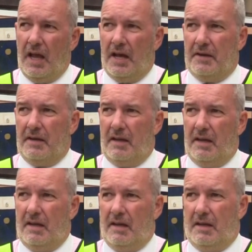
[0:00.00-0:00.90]
And
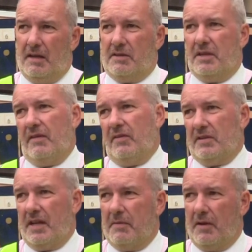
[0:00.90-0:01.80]
as David
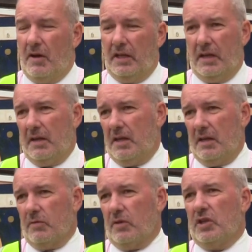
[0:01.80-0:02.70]
said earlier, there
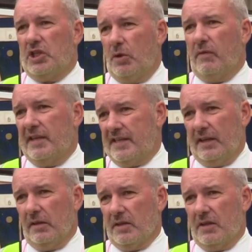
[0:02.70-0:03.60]
was only 2 of the
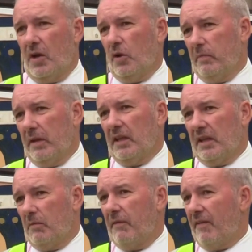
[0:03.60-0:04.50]
sills in the whole building
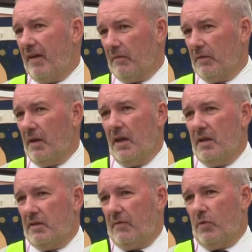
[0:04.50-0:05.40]
that we found
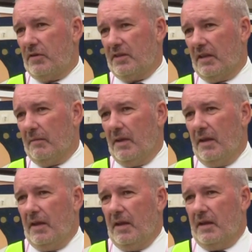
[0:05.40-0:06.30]
to have rot in them.
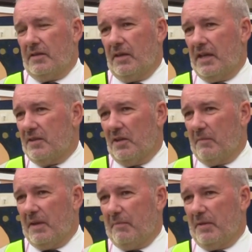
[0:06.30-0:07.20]
So that's not a
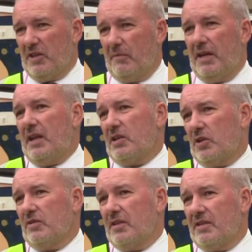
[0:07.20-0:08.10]
big job. And it's
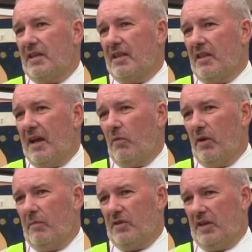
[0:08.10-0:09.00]
good to see that
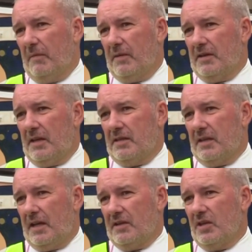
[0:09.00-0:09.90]
workmanship has
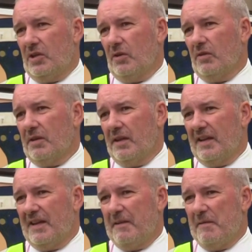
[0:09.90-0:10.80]
endured
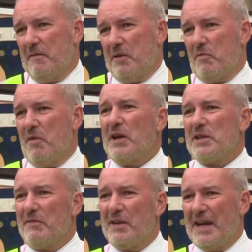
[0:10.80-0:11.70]
the
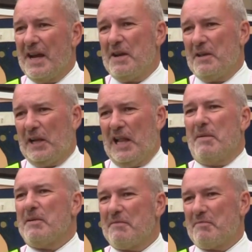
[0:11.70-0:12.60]
rigours of the
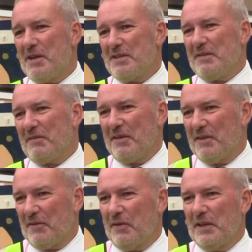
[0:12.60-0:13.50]
climate of Preston
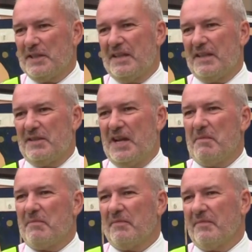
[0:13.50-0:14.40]
for all this length of time.